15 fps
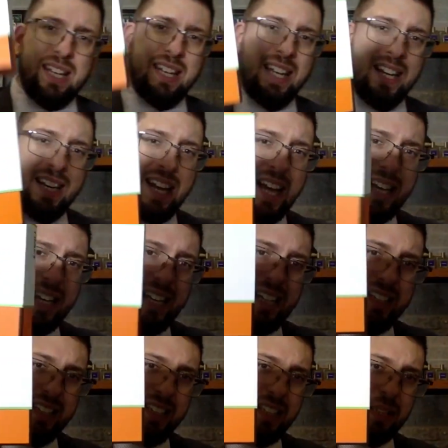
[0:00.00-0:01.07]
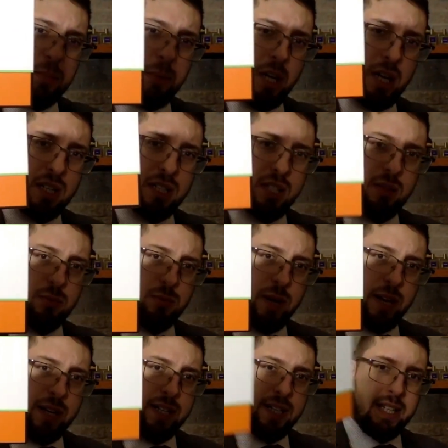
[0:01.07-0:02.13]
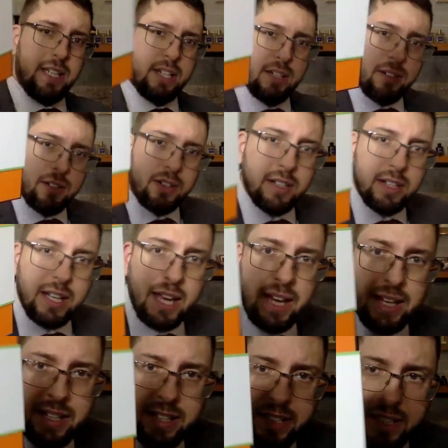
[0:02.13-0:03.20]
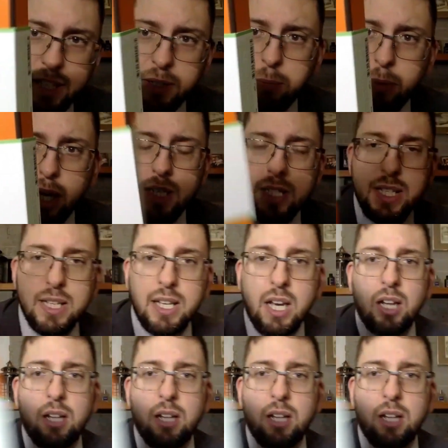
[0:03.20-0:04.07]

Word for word: in that little box right here. I did the unboxing